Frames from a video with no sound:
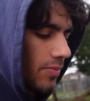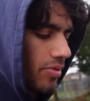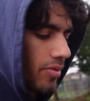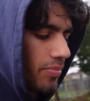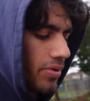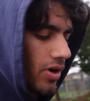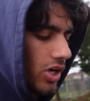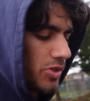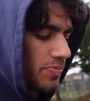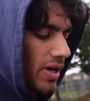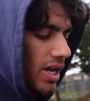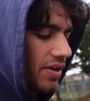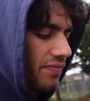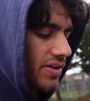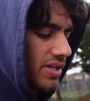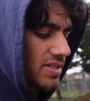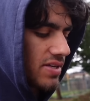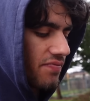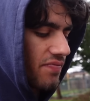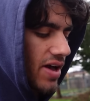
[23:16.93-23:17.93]
proposed
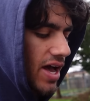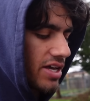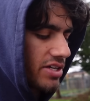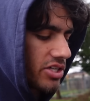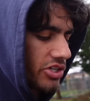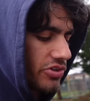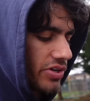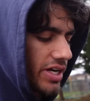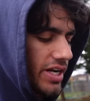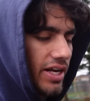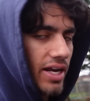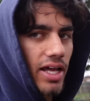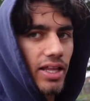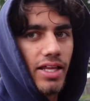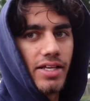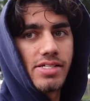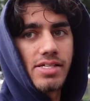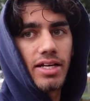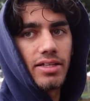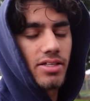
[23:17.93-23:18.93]
benefits of fascia training I
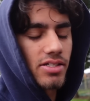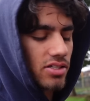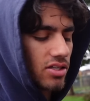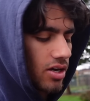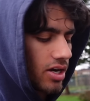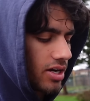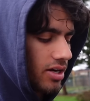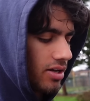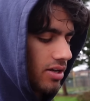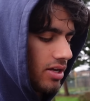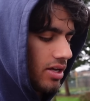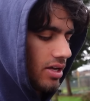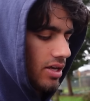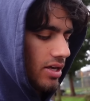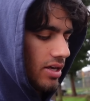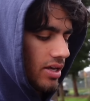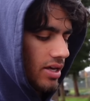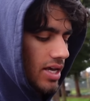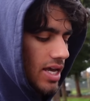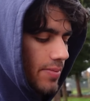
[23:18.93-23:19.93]
listed at the start,
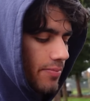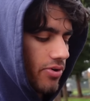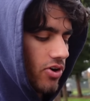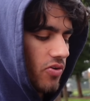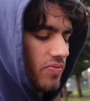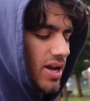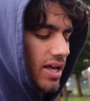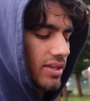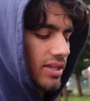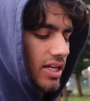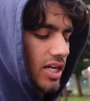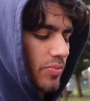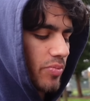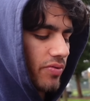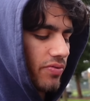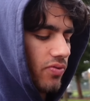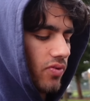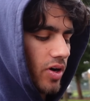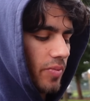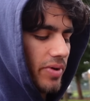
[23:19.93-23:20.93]
improved athletic
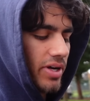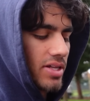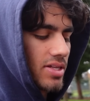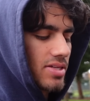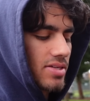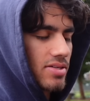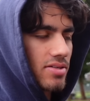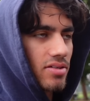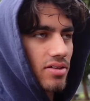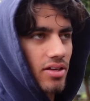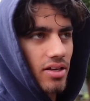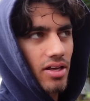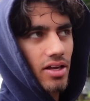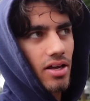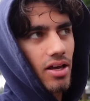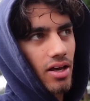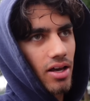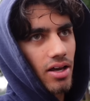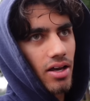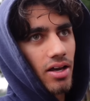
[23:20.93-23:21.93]
performance,
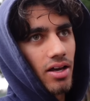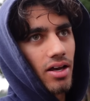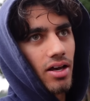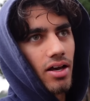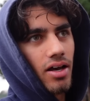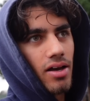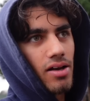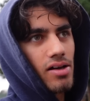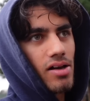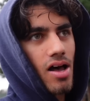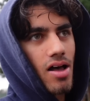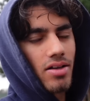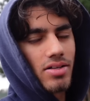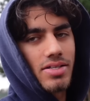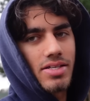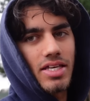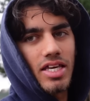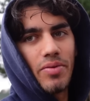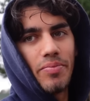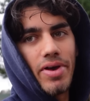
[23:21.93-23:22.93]
uh, I'll
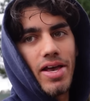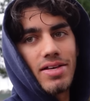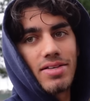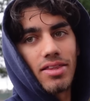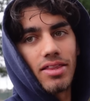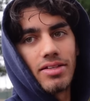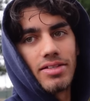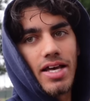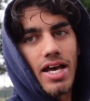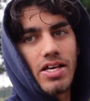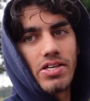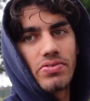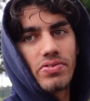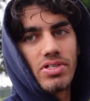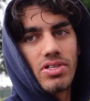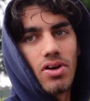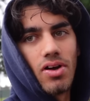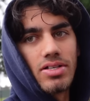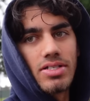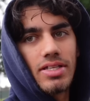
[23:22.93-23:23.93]
see based on the test
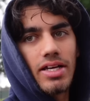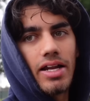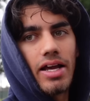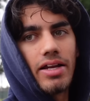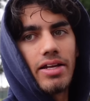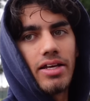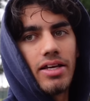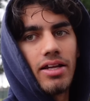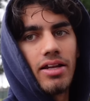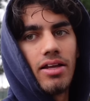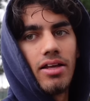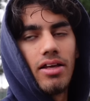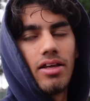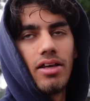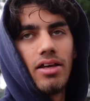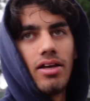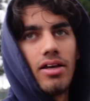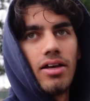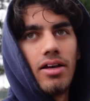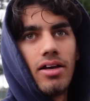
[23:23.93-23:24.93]
results that I did,
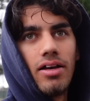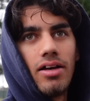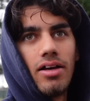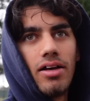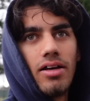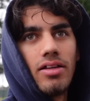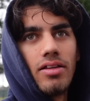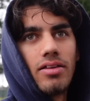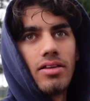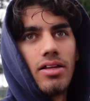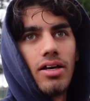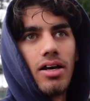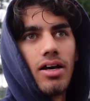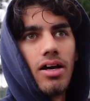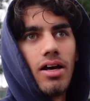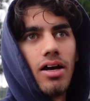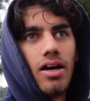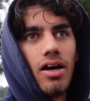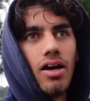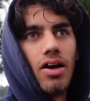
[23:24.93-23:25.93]

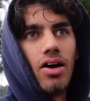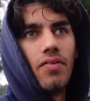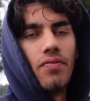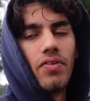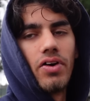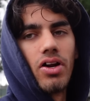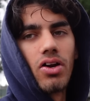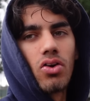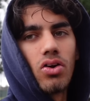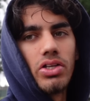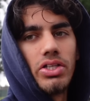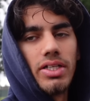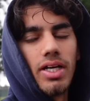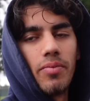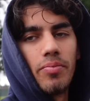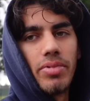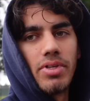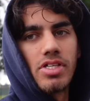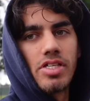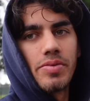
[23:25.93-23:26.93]
the vertical jump and